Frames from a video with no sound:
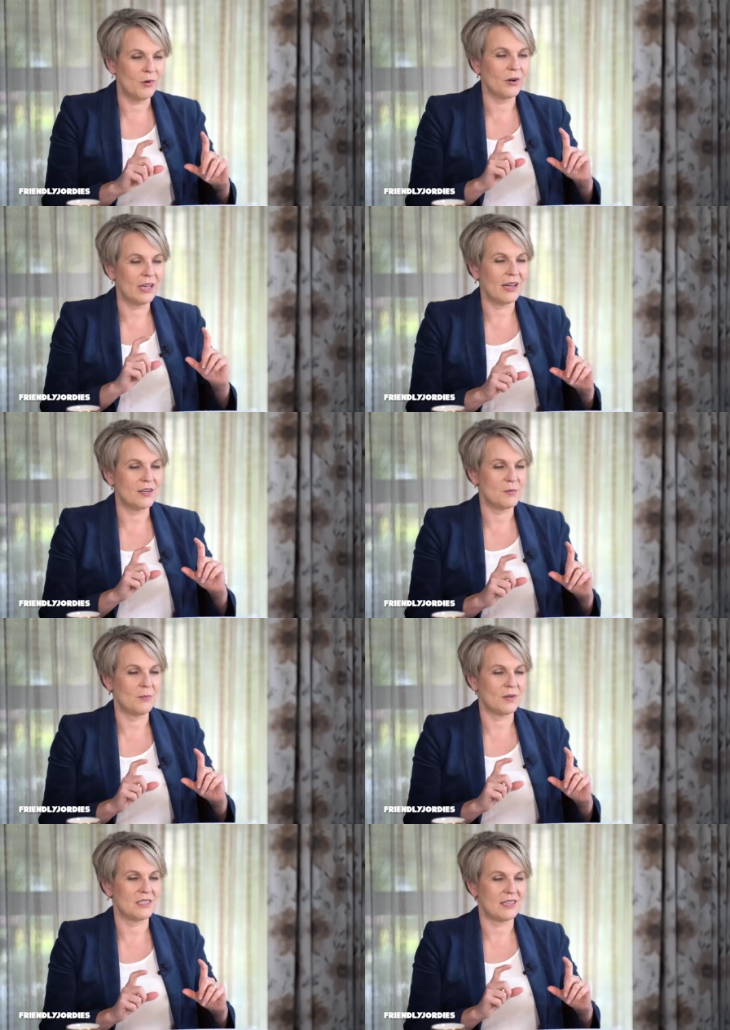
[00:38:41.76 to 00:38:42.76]
want to encourage
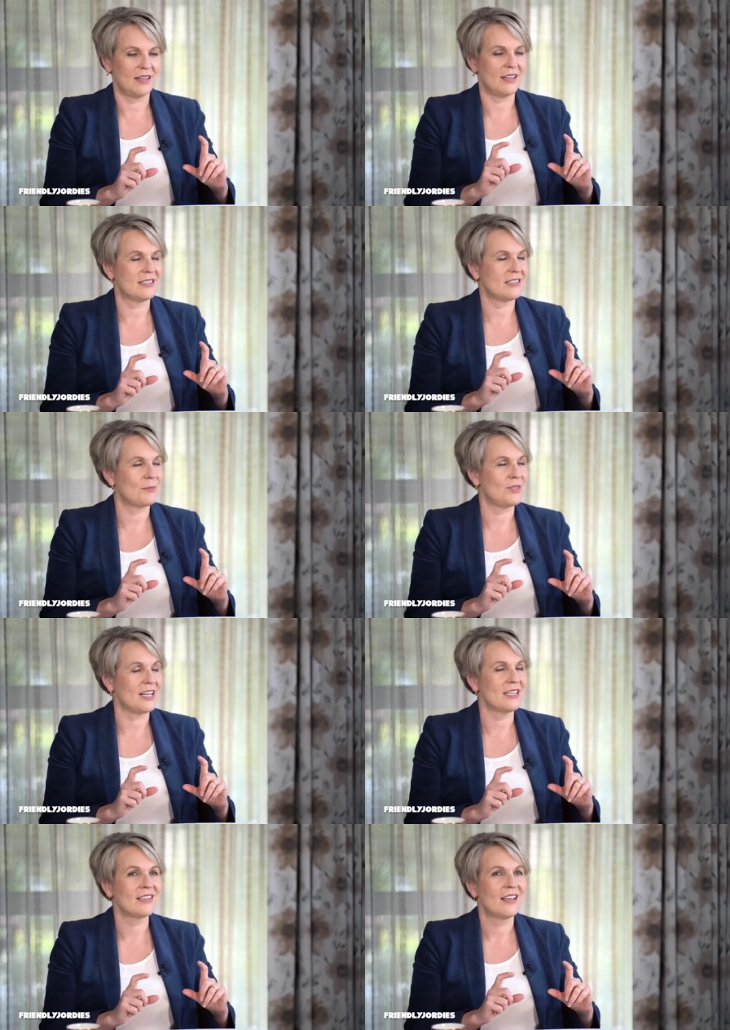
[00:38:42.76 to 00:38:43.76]
people to study these
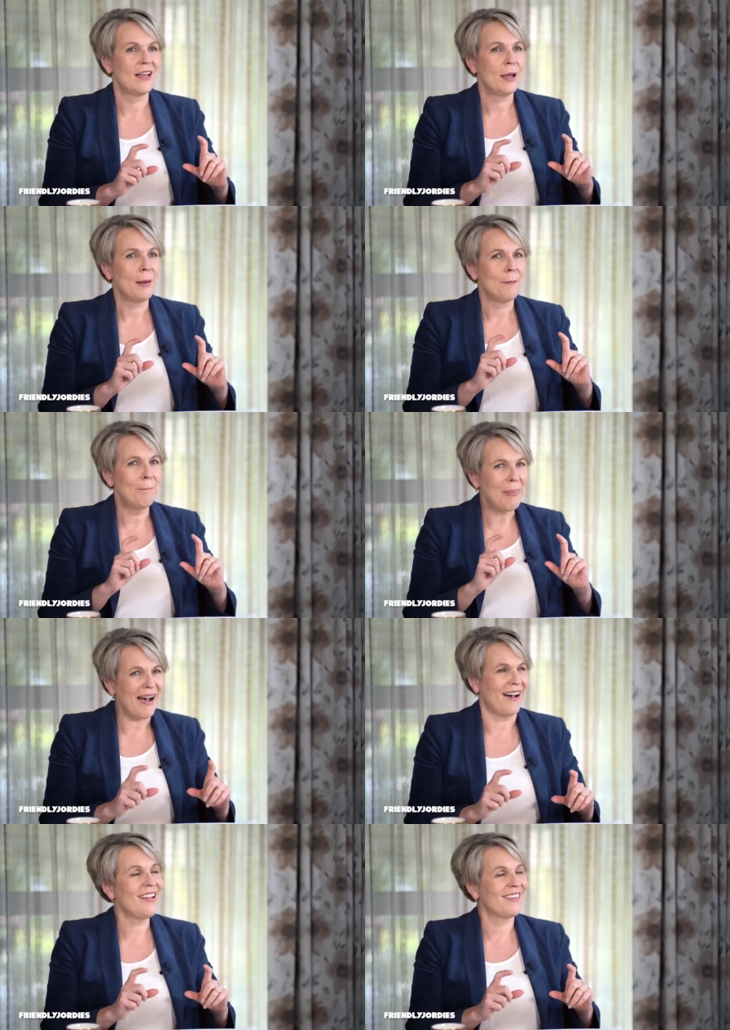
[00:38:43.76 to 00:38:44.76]
subjects, mm.
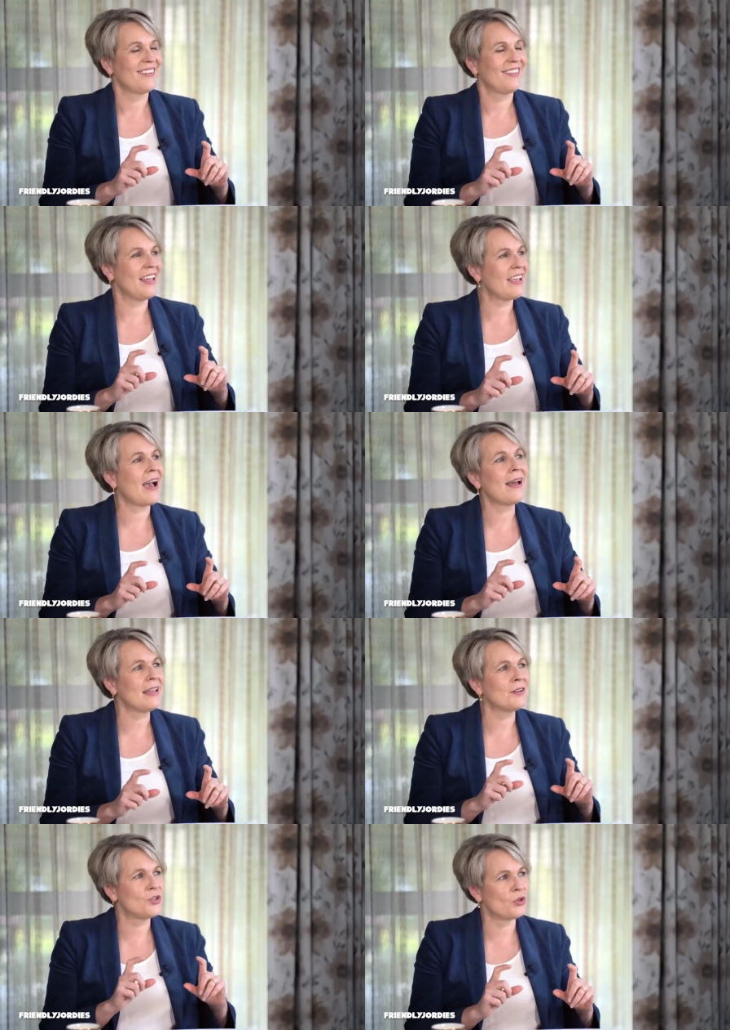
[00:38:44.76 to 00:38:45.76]
but they're
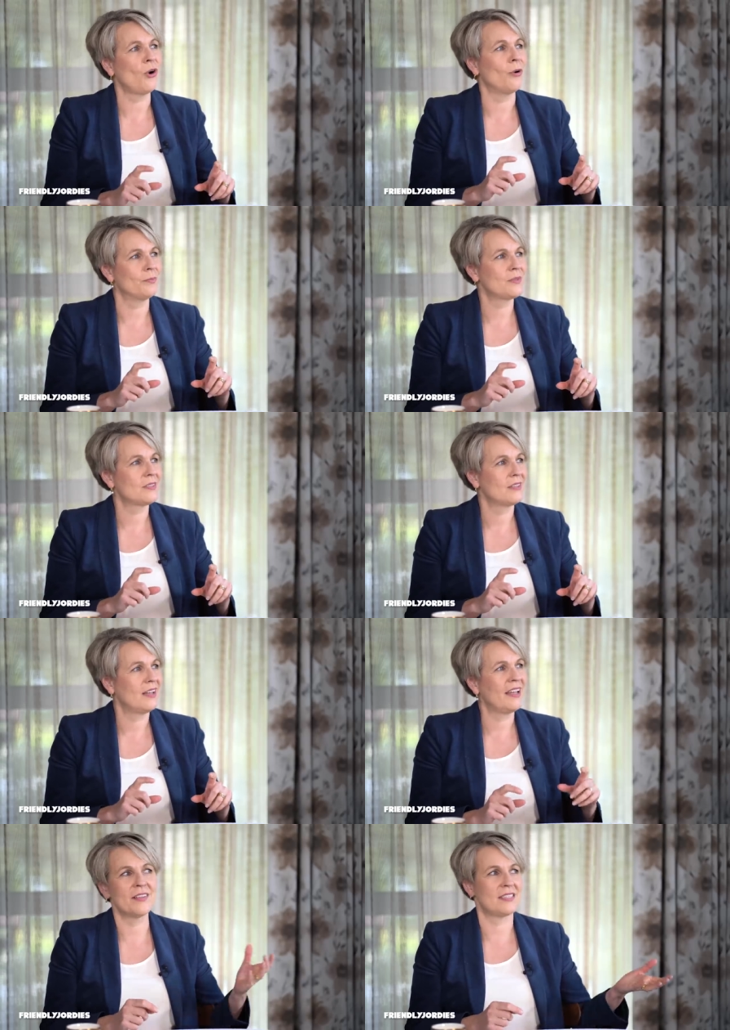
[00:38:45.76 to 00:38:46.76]
cutting jobs
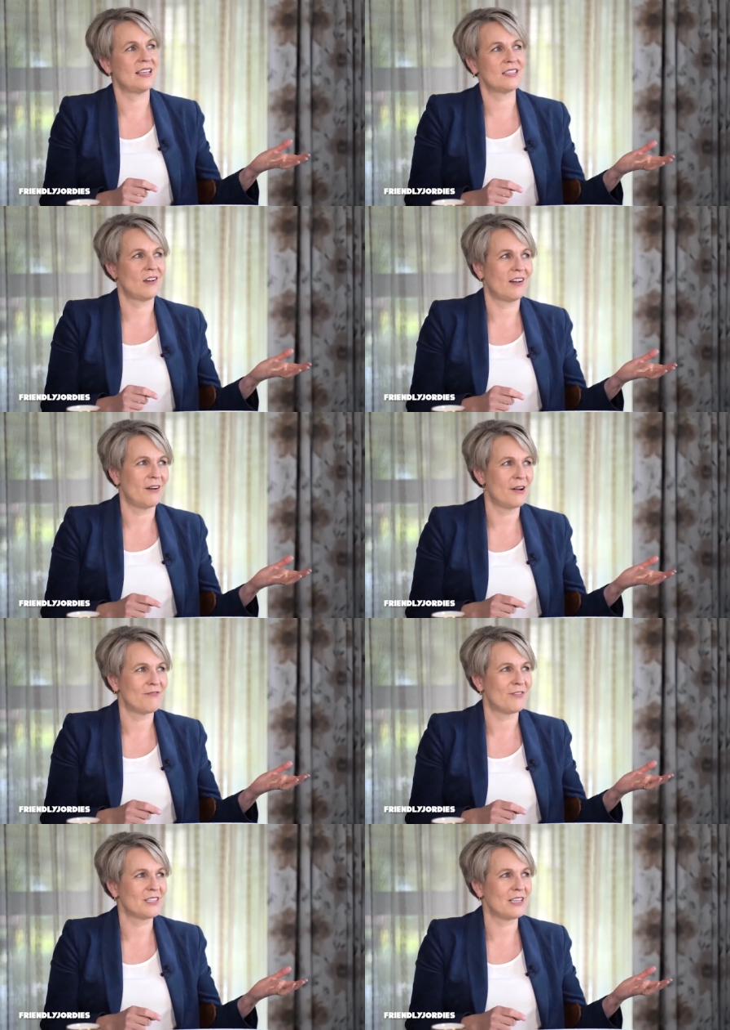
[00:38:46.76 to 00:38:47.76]
in the CSIRO,
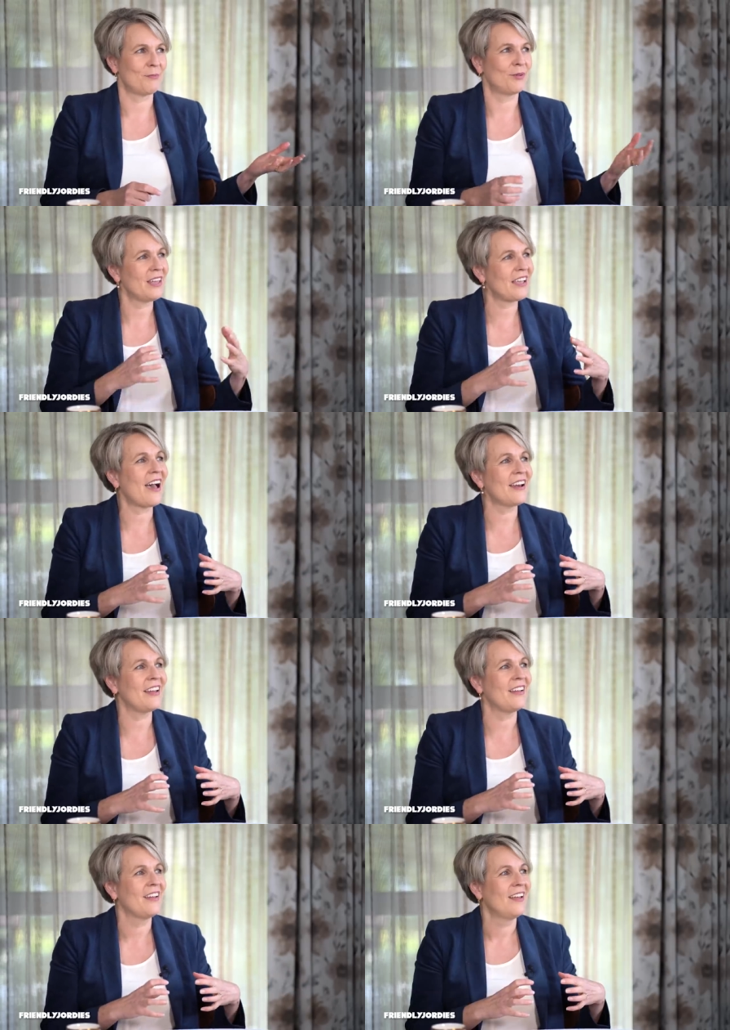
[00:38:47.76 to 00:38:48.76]
for example. They're
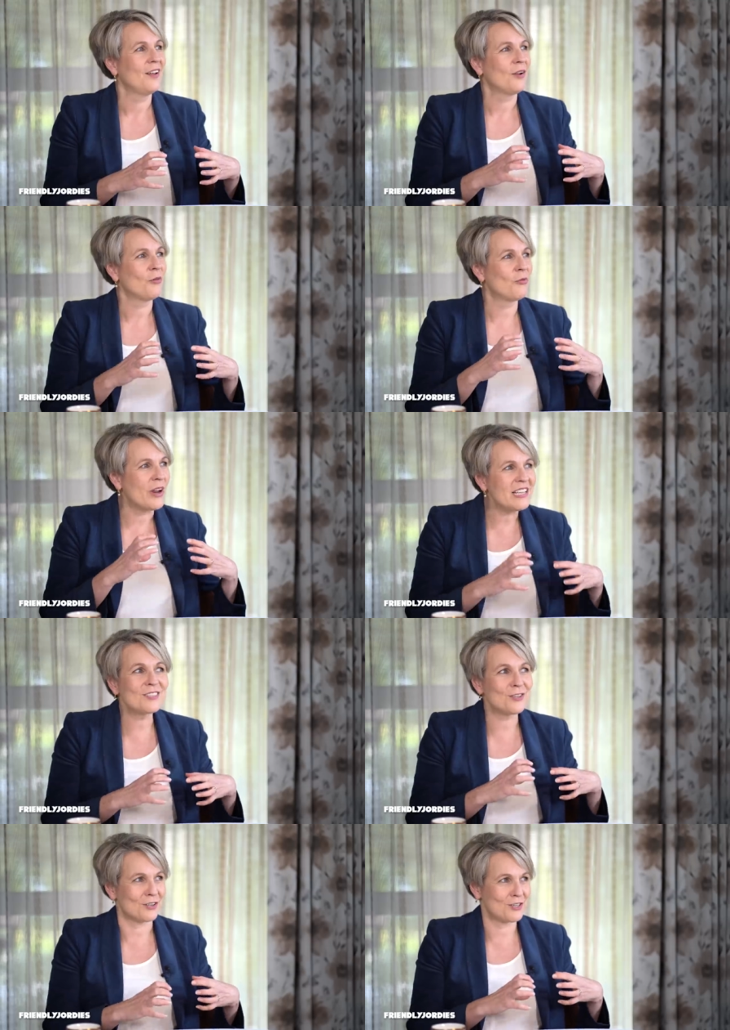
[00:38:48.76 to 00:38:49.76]
cutting
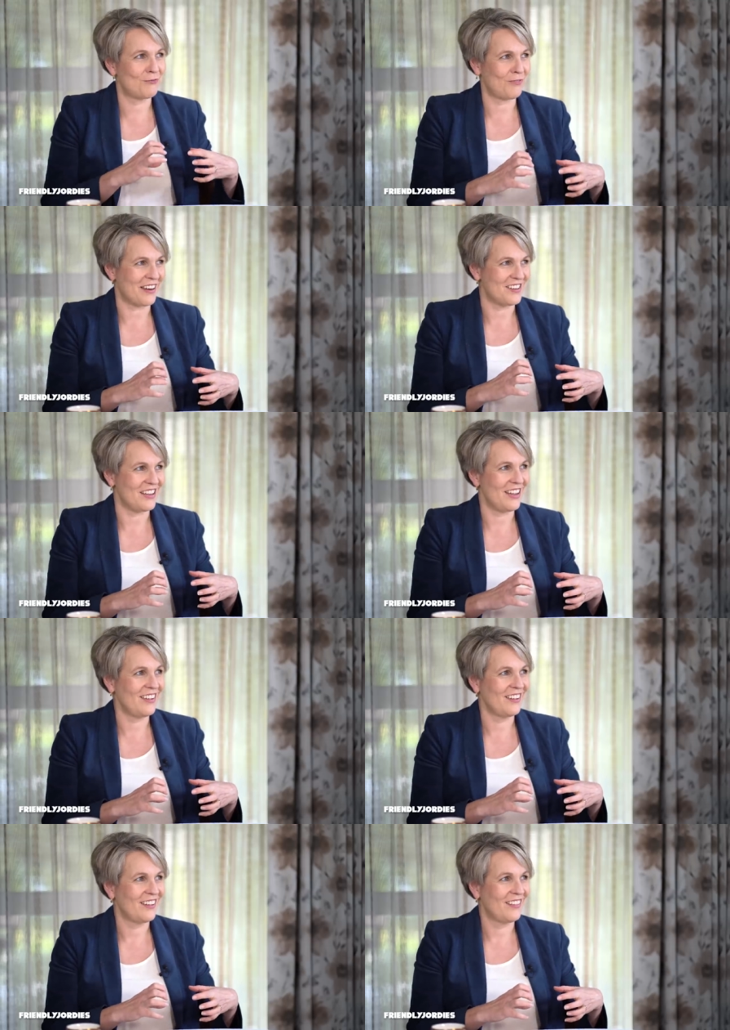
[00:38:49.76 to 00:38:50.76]
research
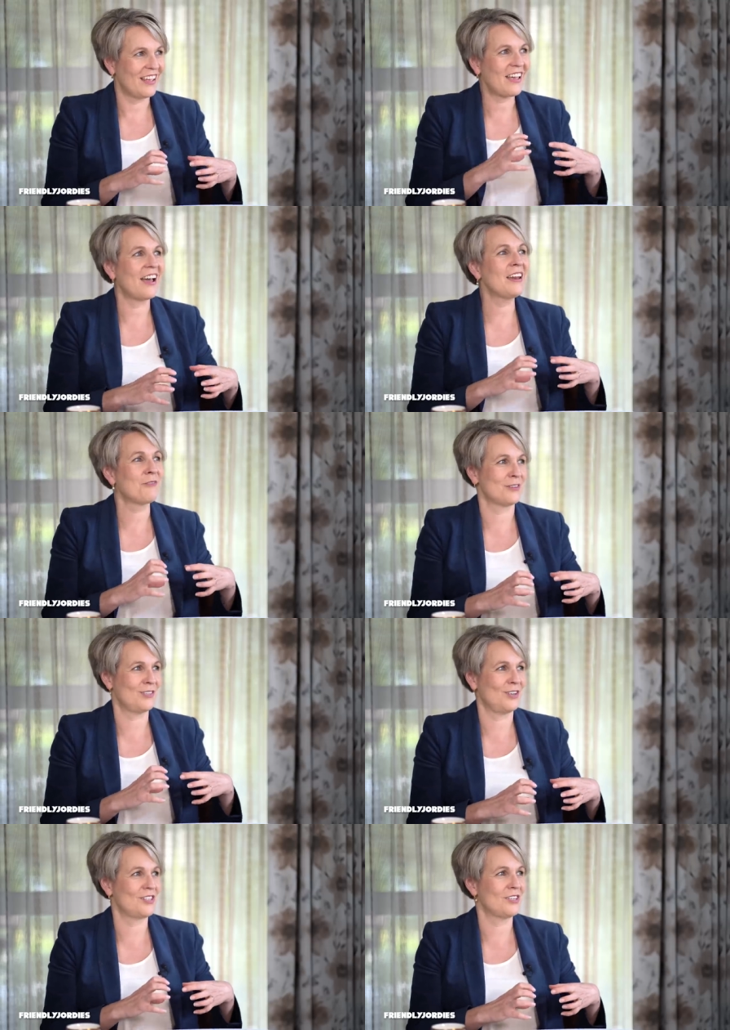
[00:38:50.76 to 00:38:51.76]
funding they're cutting
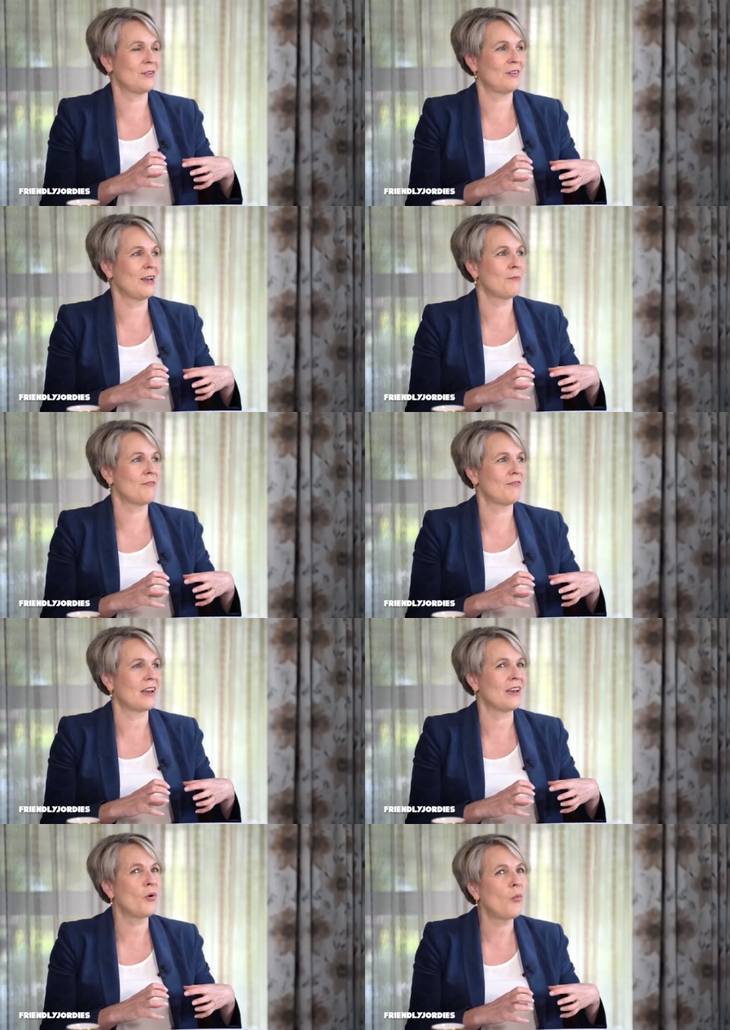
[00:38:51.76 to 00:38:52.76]
research and development funding.